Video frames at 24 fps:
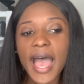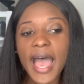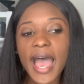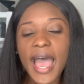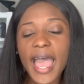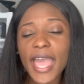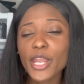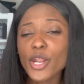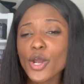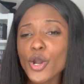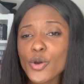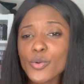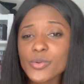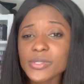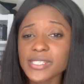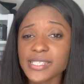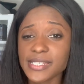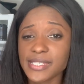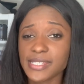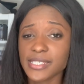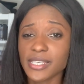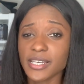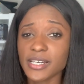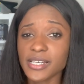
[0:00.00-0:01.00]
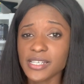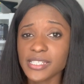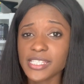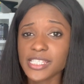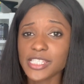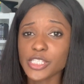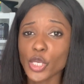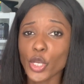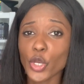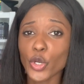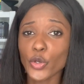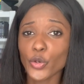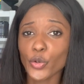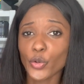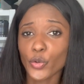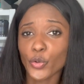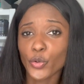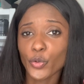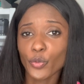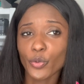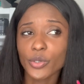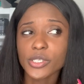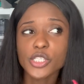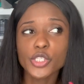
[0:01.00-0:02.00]
don't discuss.
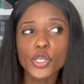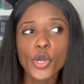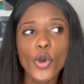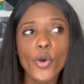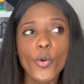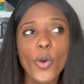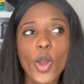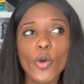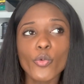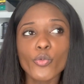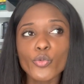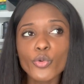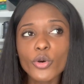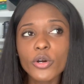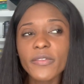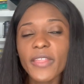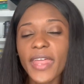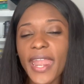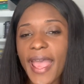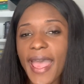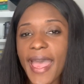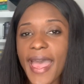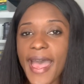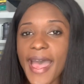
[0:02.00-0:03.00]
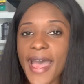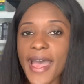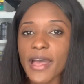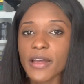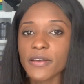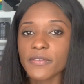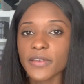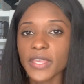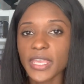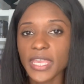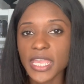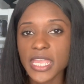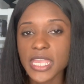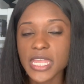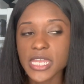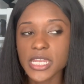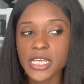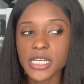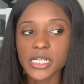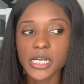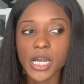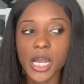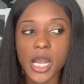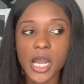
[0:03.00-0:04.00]
So a rule that I have
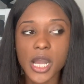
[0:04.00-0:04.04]
in